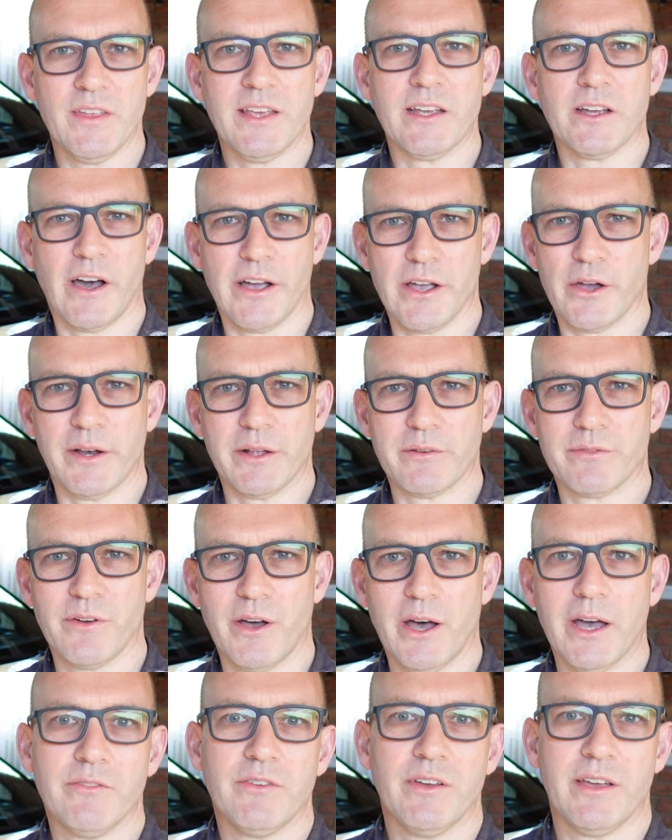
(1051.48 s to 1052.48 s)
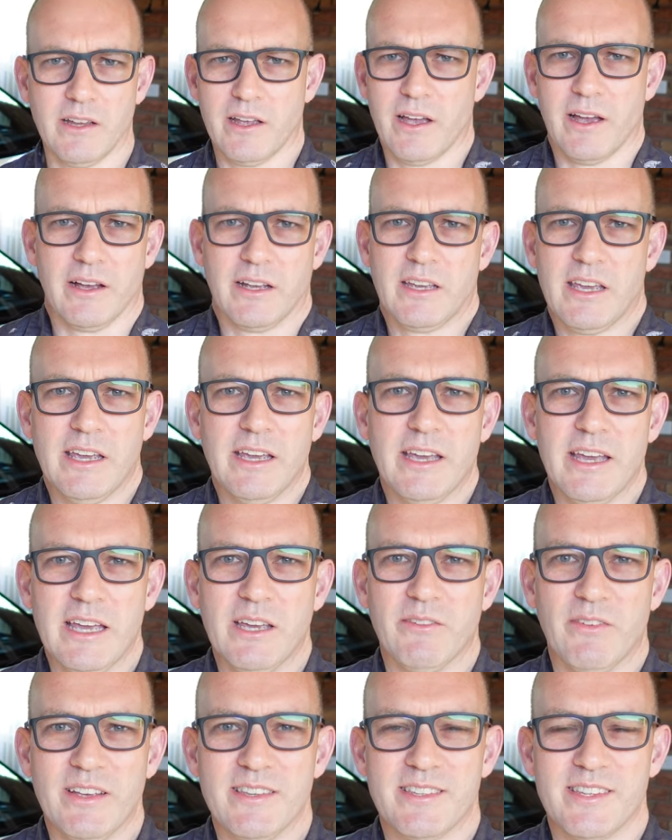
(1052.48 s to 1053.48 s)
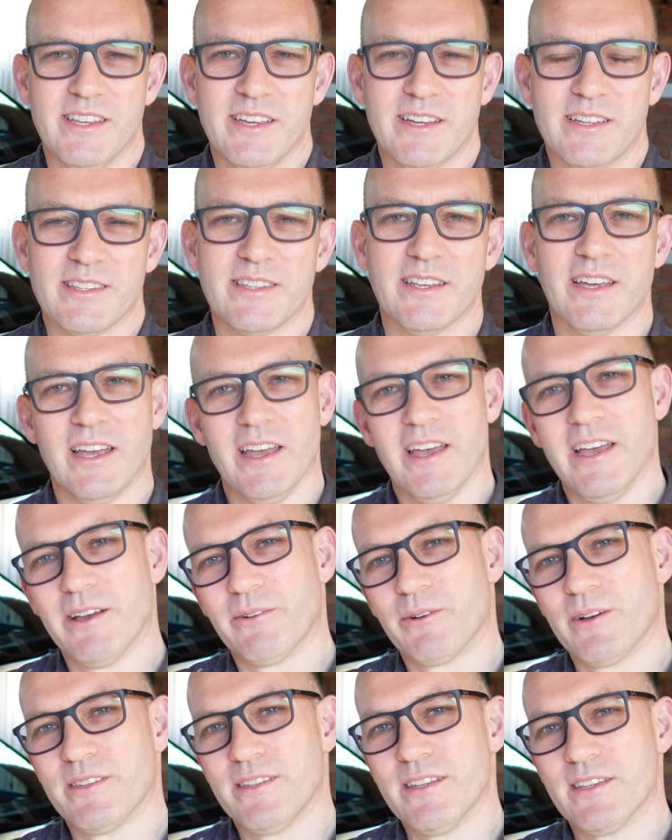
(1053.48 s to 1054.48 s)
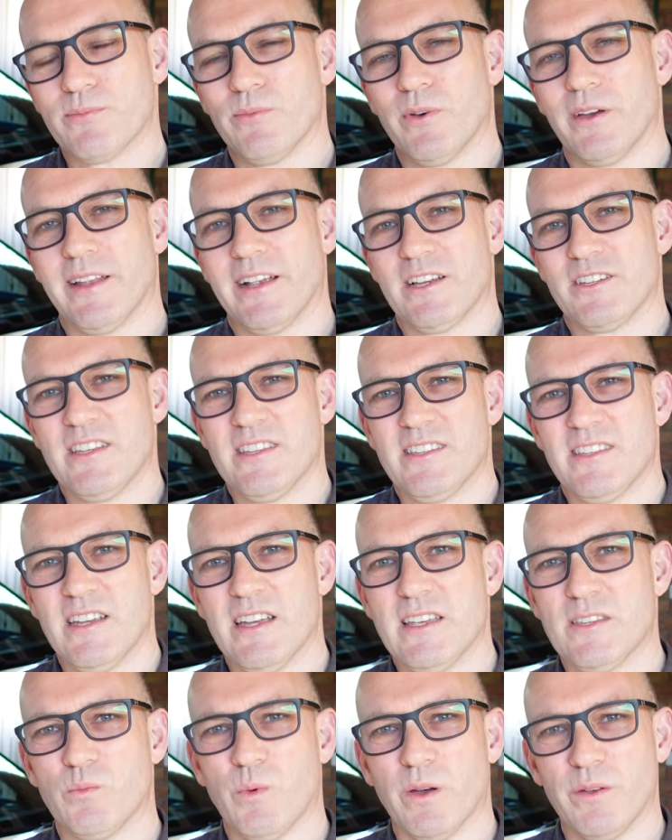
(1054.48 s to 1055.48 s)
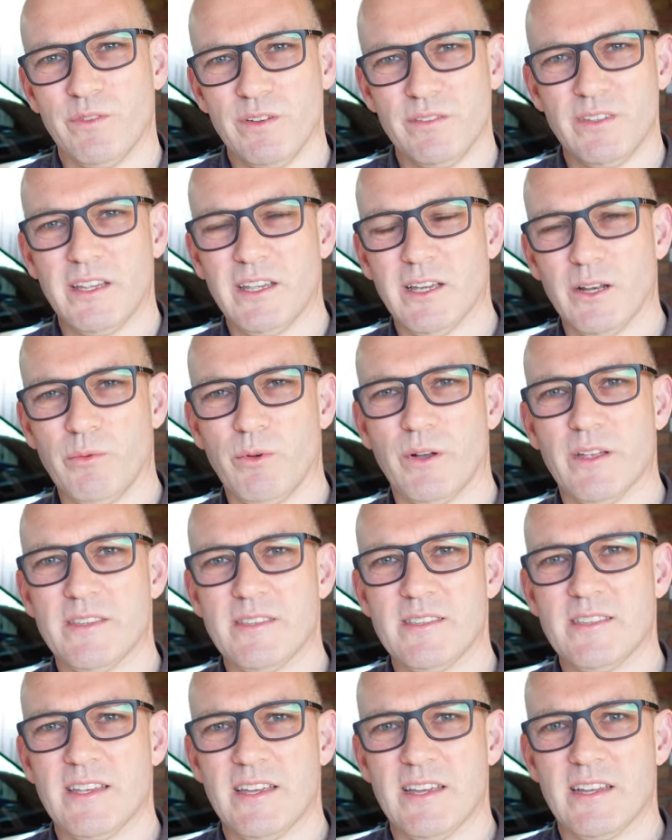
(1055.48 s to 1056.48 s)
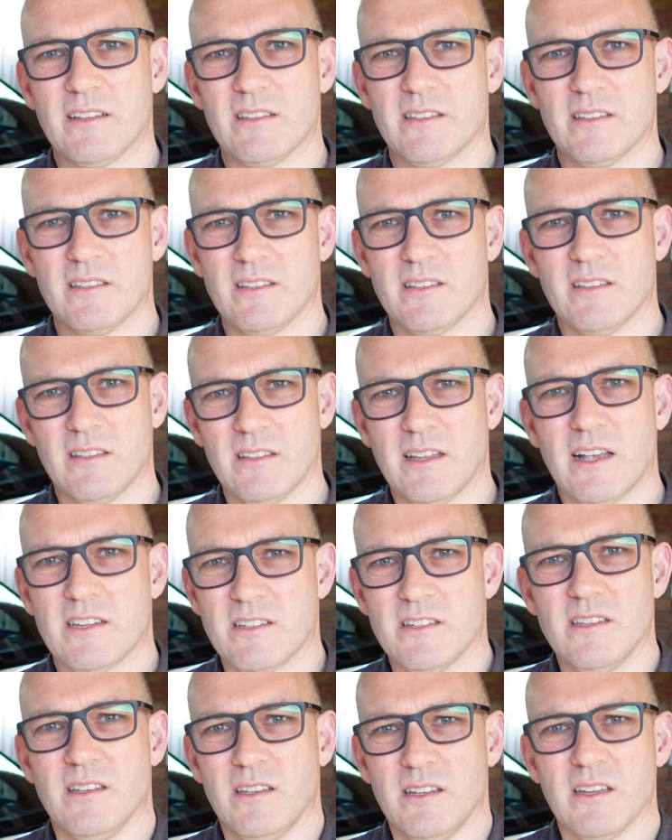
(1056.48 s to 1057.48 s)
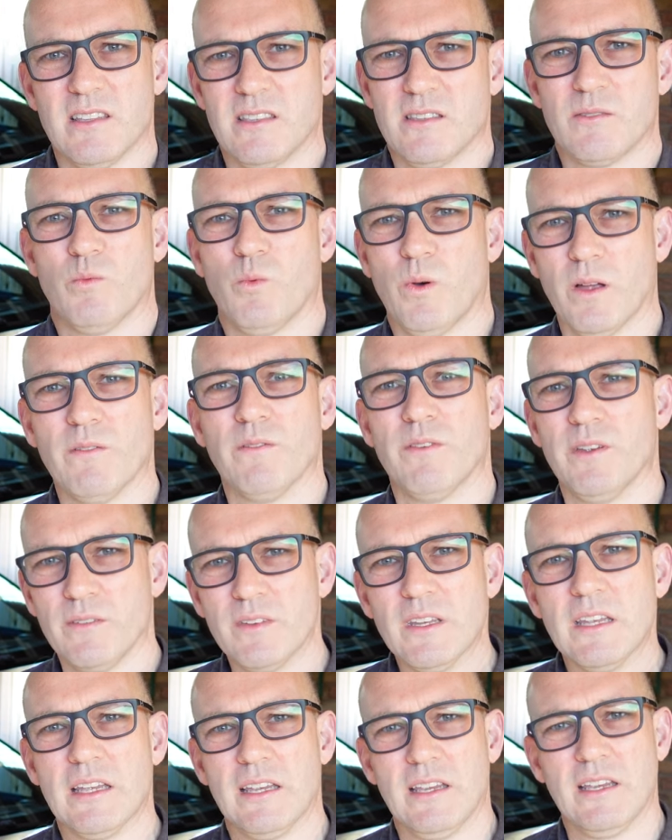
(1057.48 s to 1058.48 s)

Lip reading: think iONIQ 5, Kia EV6, whereas this one actually says 150 kilowatts and actually gets 150